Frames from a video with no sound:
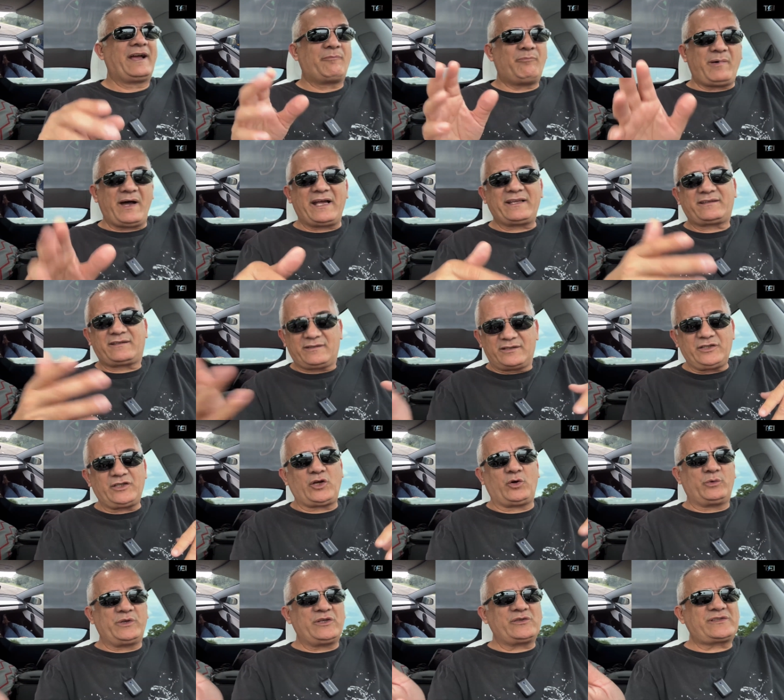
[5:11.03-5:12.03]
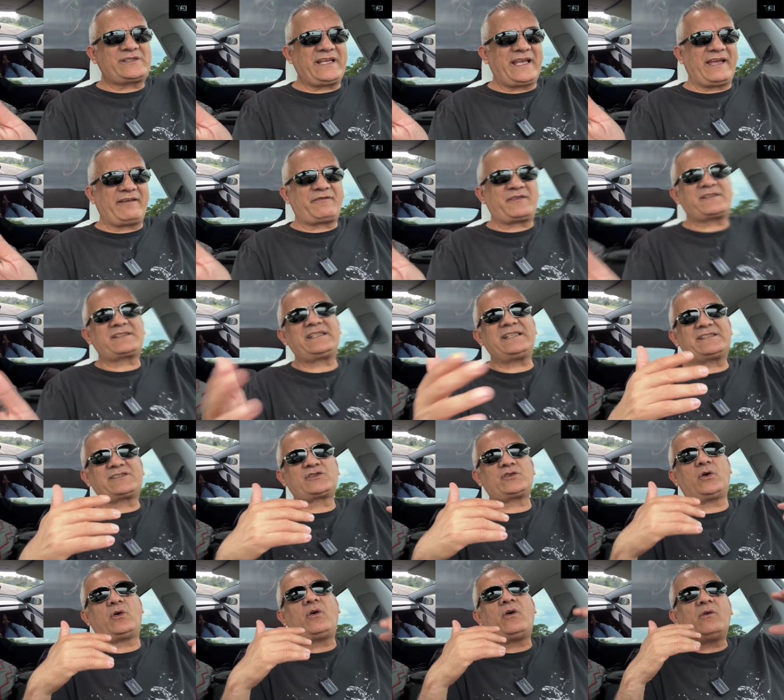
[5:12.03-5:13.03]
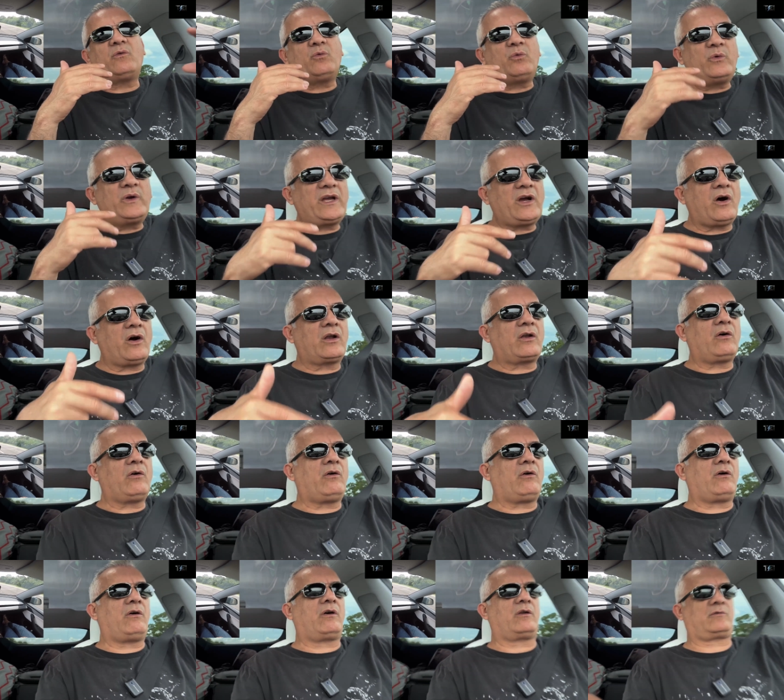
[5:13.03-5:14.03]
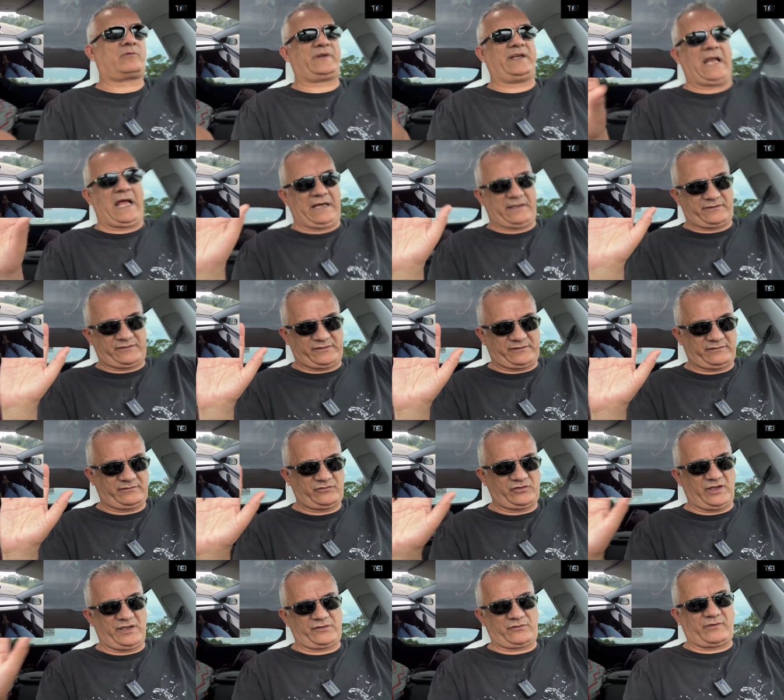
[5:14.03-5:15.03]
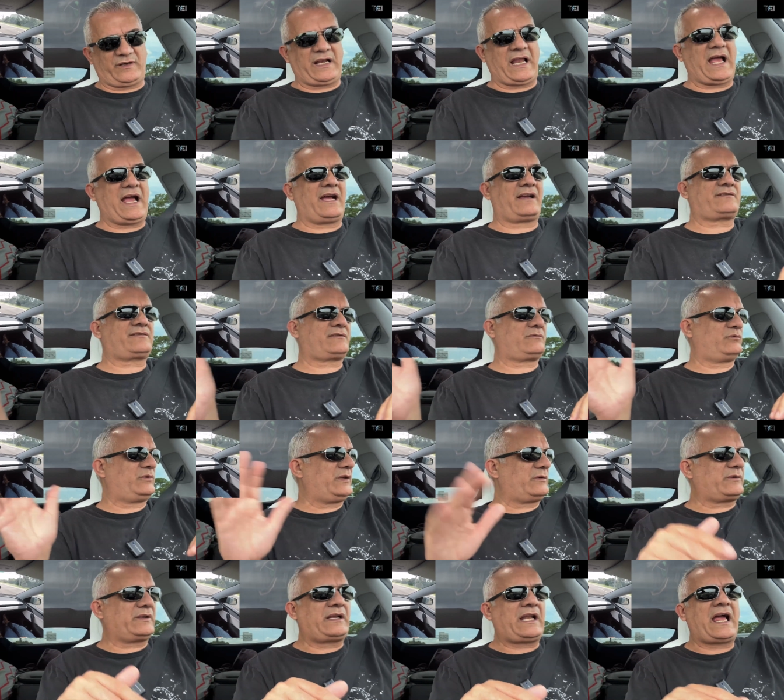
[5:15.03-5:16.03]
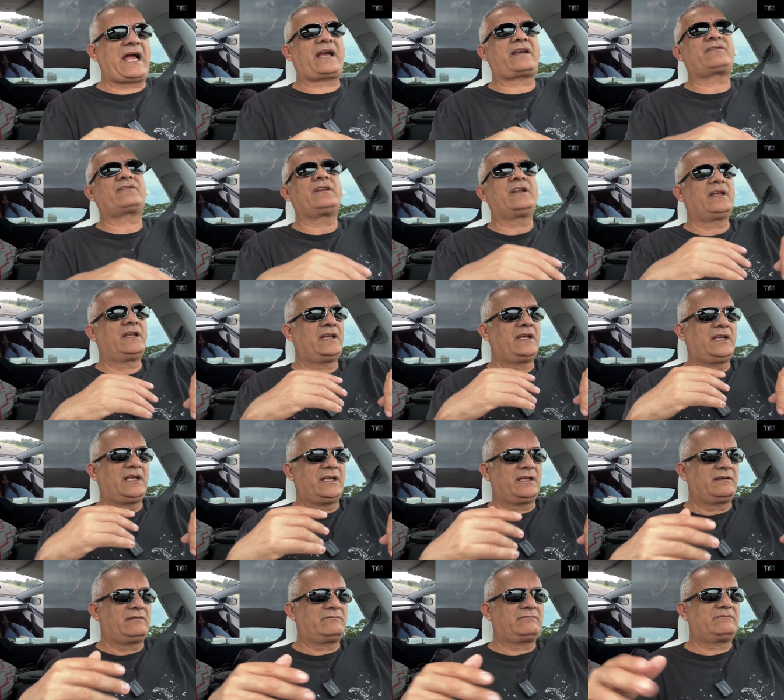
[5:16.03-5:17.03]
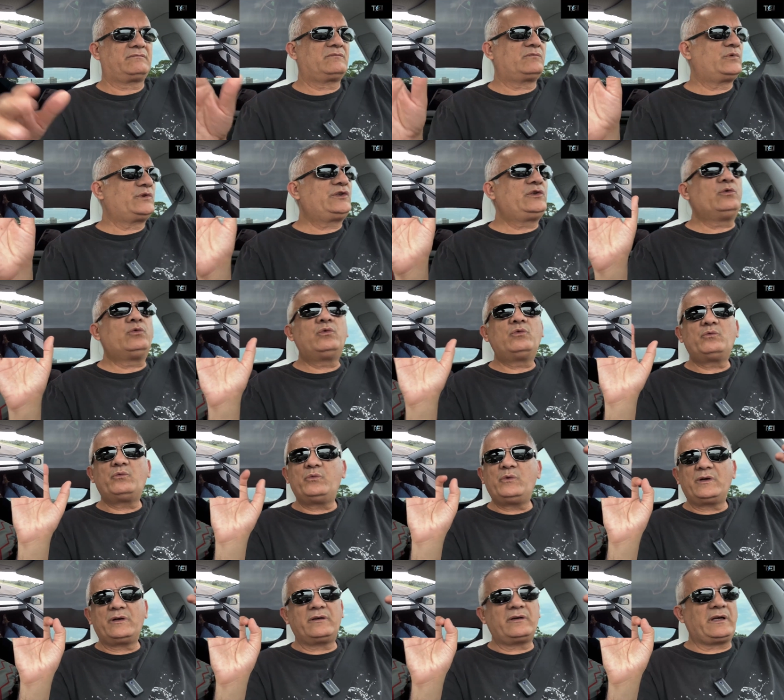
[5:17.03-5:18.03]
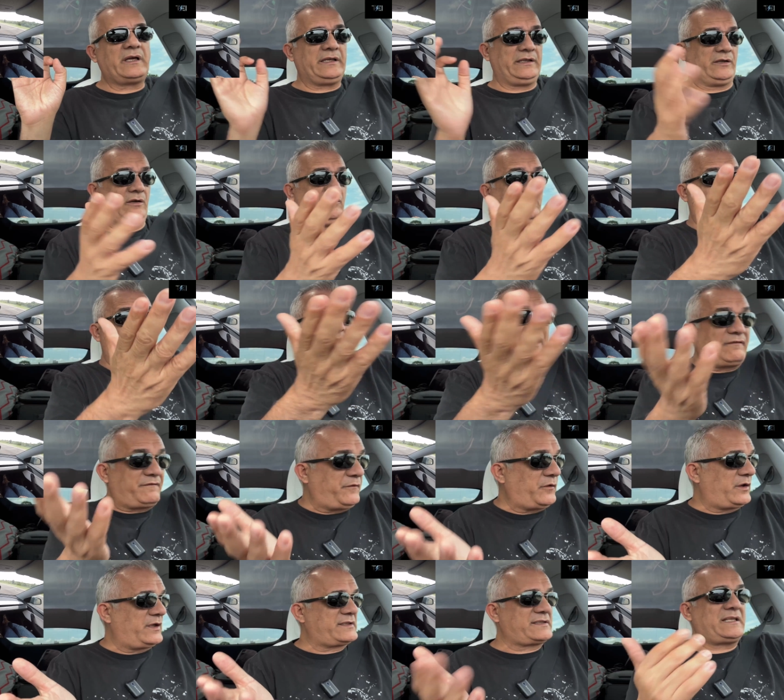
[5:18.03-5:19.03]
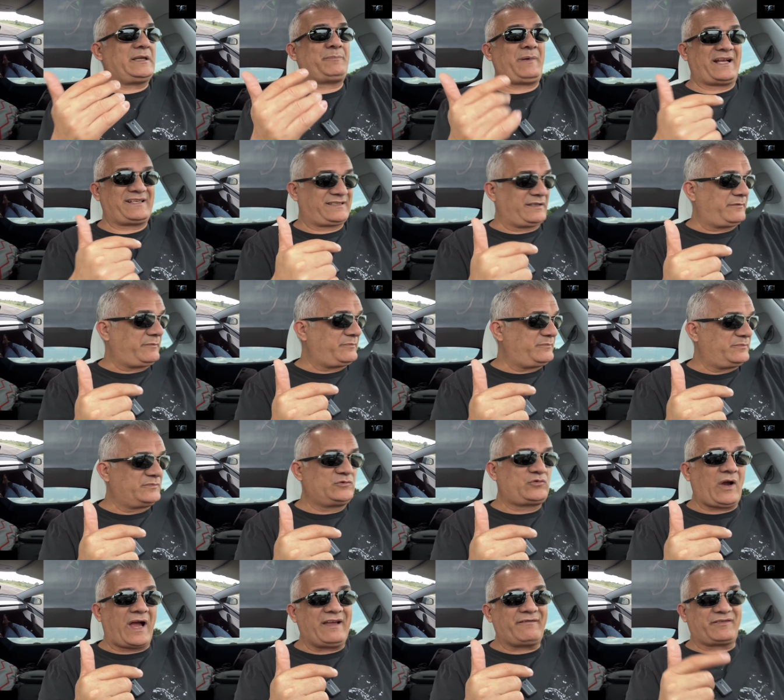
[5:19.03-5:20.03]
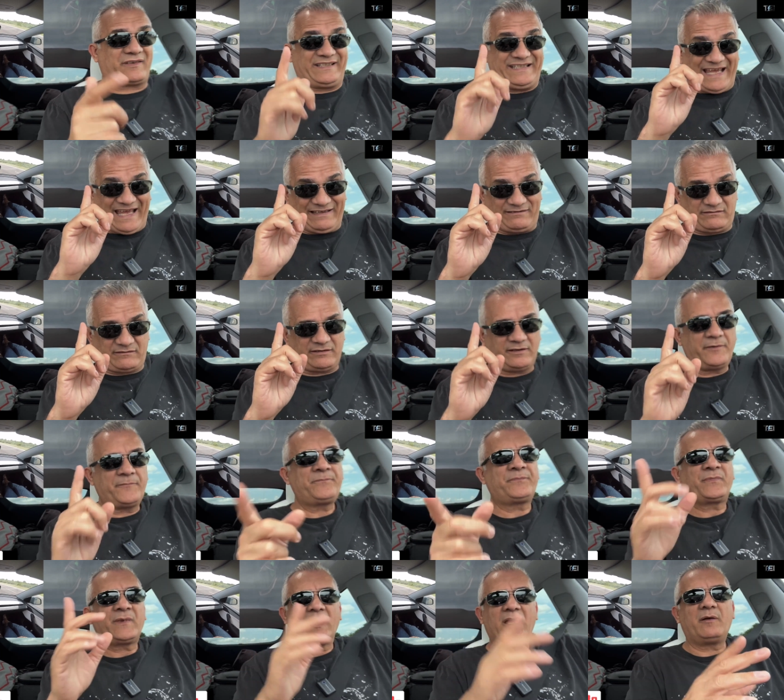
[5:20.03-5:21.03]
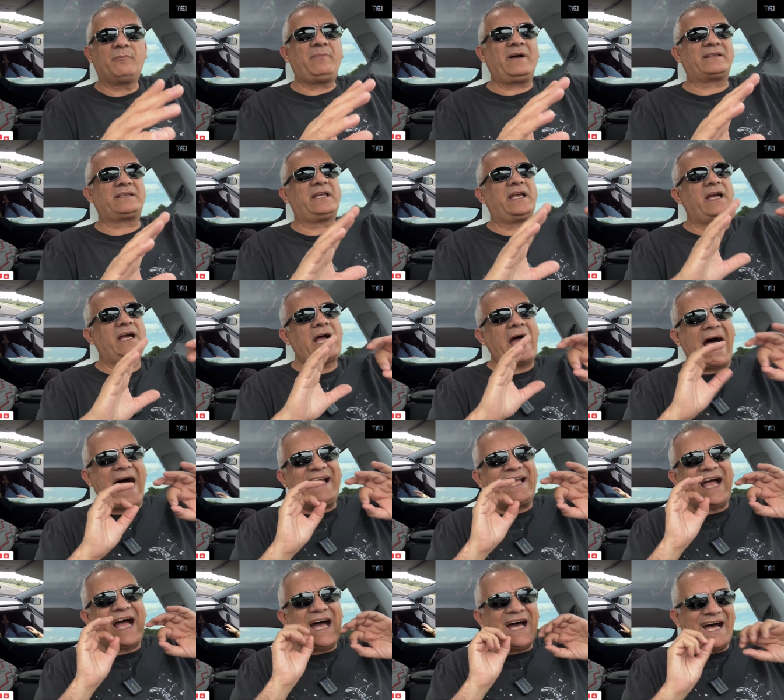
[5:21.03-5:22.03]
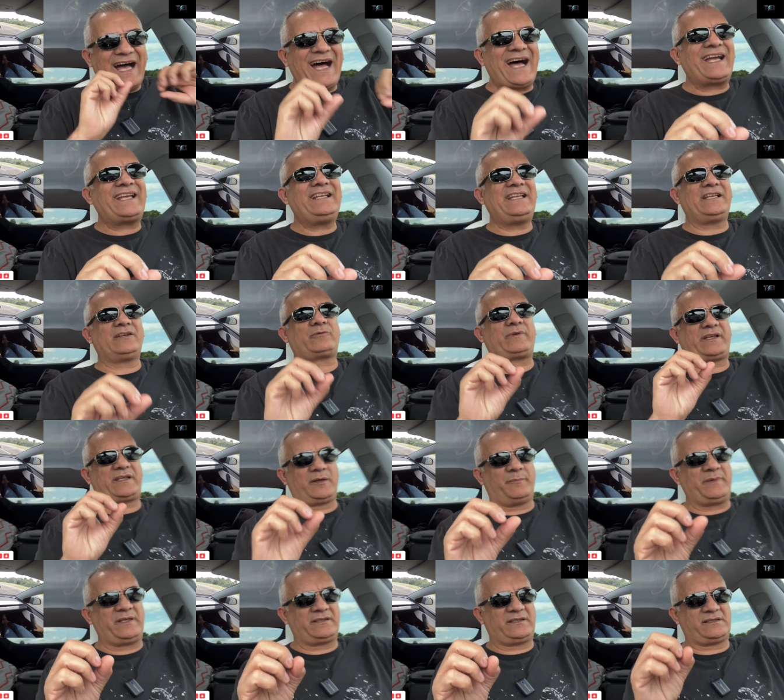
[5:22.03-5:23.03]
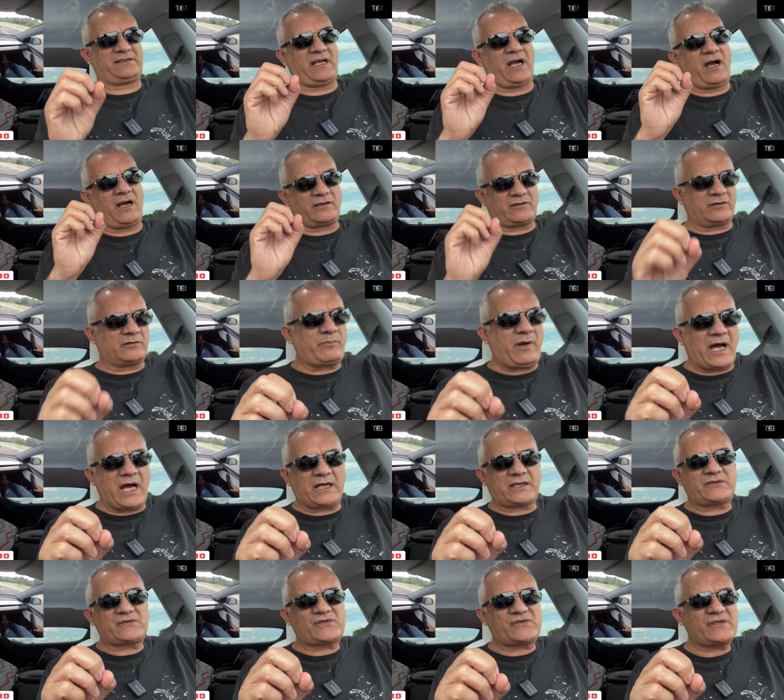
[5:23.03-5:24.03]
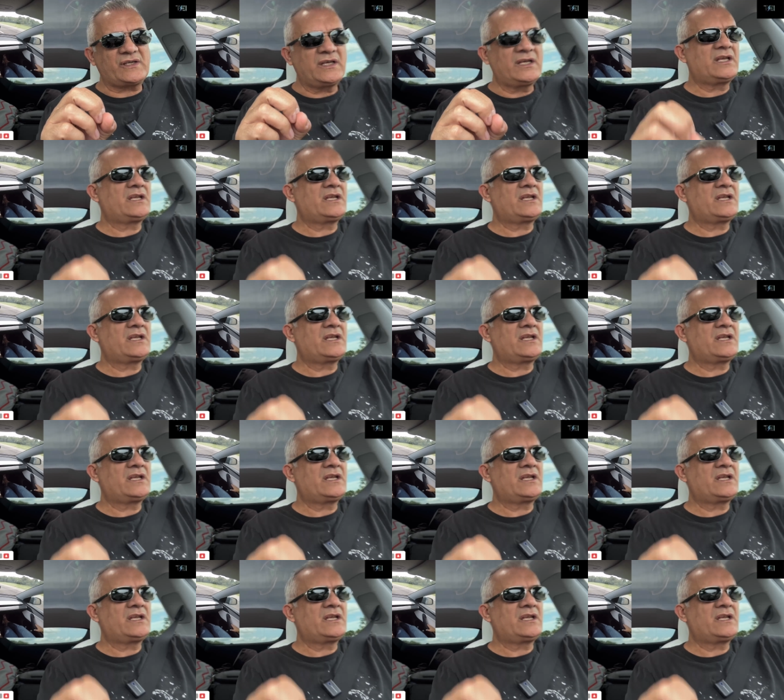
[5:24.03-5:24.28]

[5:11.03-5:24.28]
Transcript: But we use the FSD, so we all relaxed. She's relaxed, we're relaxed. We do, you can't fall asleep as a driver yet, but I highly recommend it. It's $100.